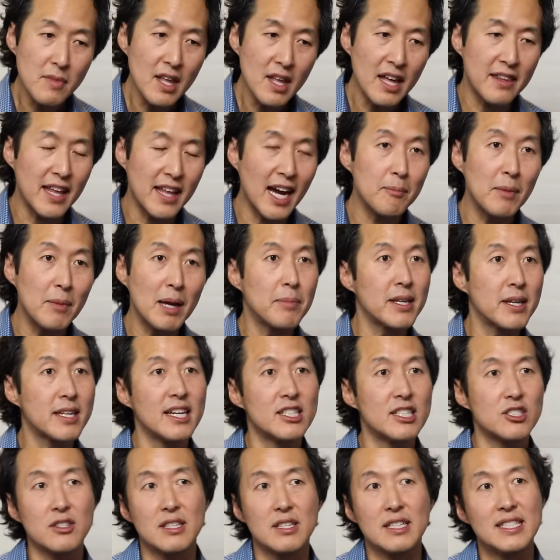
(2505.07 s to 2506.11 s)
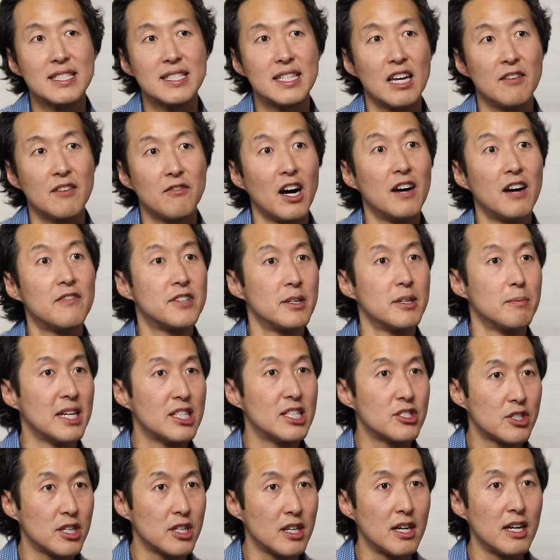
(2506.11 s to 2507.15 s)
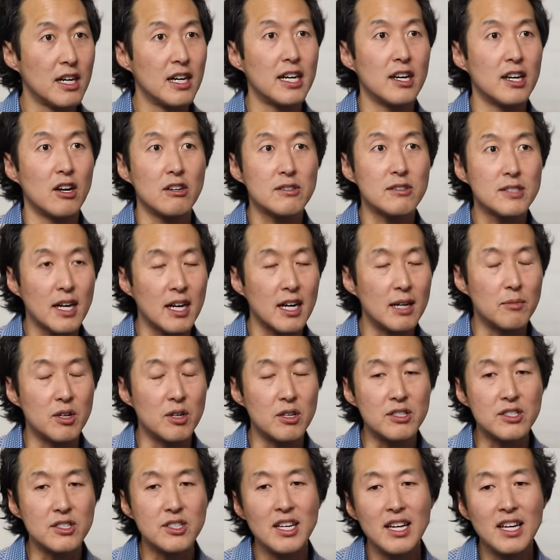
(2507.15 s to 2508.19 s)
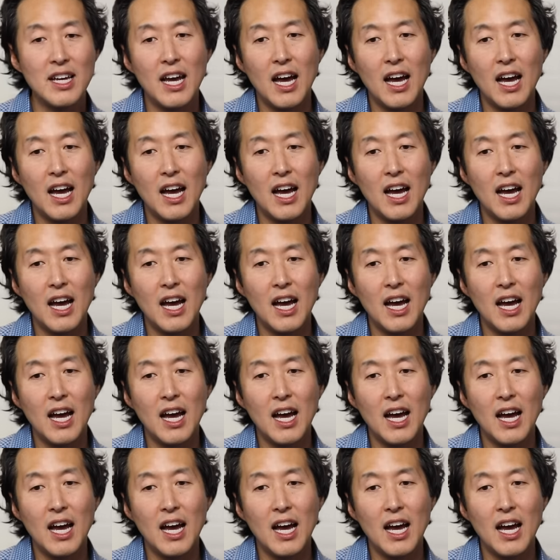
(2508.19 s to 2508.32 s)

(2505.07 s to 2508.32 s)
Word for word: that may potentially stave off dementia and Alzheimer's.